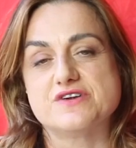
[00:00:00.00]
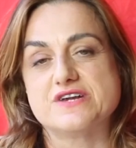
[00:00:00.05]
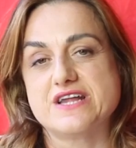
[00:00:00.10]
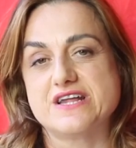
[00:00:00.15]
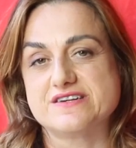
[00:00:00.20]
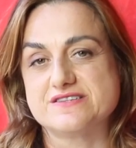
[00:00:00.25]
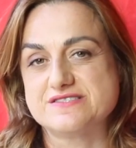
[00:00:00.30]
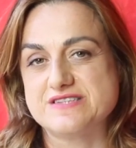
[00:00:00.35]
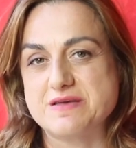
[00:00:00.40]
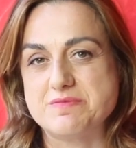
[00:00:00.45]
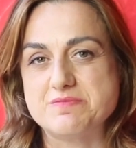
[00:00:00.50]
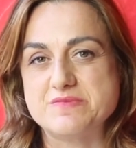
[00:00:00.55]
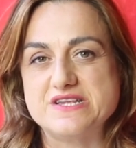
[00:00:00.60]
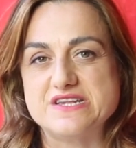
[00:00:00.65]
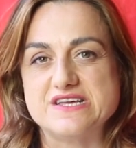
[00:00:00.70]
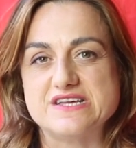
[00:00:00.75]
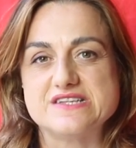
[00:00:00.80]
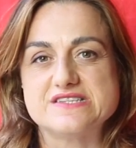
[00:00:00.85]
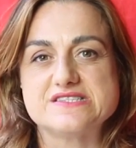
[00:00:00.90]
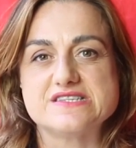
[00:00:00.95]
for another 10
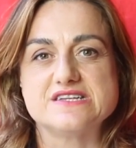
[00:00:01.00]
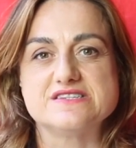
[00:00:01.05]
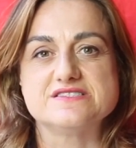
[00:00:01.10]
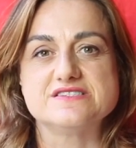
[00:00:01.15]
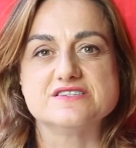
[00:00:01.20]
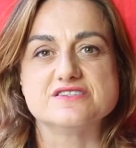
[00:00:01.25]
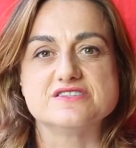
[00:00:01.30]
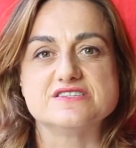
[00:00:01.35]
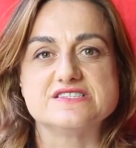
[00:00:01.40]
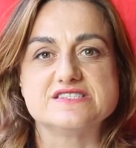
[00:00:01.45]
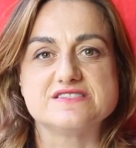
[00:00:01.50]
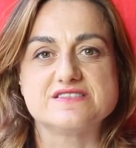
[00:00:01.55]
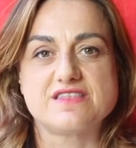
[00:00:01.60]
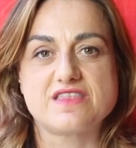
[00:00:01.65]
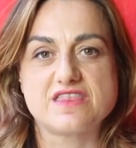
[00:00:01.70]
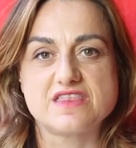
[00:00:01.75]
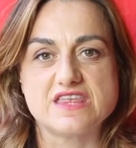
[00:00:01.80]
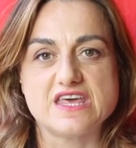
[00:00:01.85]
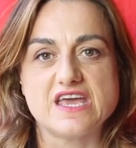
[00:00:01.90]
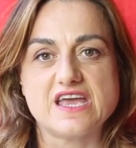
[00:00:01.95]
minutes until it's
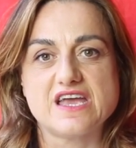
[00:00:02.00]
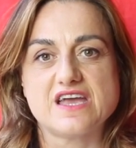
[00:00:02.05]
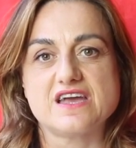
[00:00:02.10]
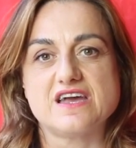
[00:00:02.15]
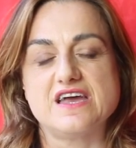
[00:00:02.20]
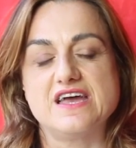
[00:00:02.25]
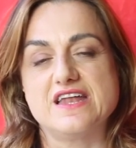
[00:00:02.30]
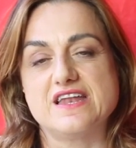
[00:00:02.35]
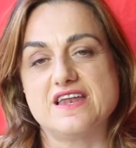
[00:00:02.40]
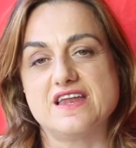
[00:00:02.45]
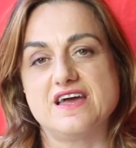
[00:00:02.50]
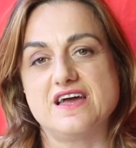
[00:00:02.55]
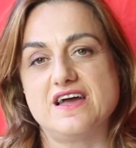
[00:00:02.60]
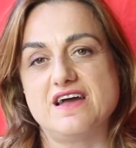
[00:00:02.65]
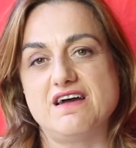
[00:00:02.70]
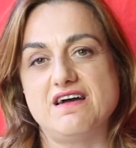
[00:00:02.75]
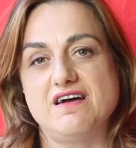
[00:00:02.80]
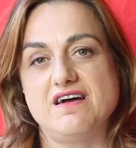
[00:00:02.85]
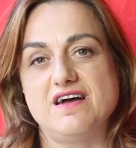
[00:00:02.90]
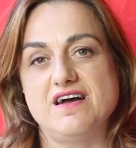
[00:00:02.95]
thick and,
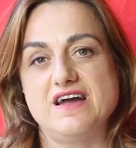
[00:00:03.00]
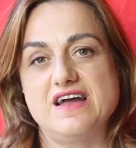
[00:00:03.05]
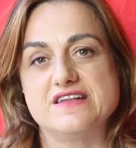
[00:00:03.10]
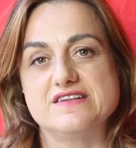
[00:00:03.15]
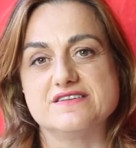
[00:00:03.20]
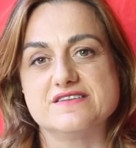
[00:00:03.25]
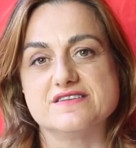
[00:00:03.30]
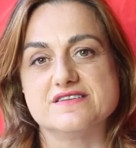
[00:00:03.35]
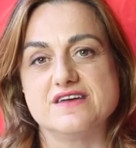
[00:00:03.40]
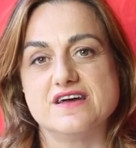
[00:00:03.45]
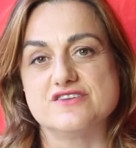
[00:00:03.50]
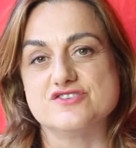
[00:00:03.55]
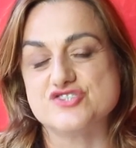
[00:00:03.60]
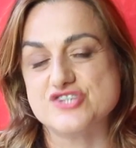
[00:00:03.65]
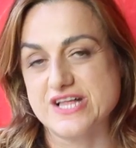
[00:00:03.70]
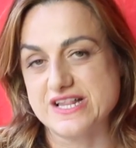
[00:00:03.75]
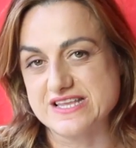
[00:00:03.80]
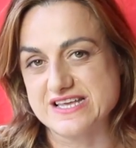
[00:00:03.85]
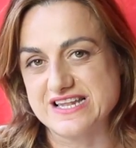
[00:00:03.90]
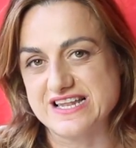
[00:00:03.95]
uh, and uh,
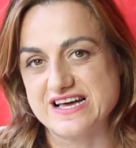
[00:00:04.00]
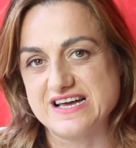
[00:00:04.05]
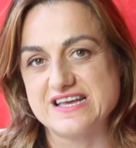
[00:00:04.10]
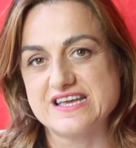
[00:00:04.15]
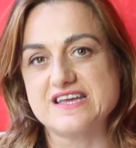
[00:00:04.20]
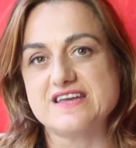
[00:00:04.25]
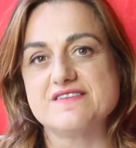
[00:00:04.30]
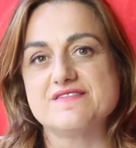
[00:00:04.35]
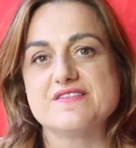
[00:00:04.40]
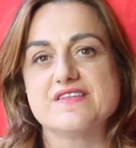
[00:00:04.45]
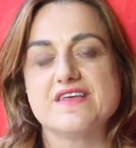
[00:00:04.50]
jelly like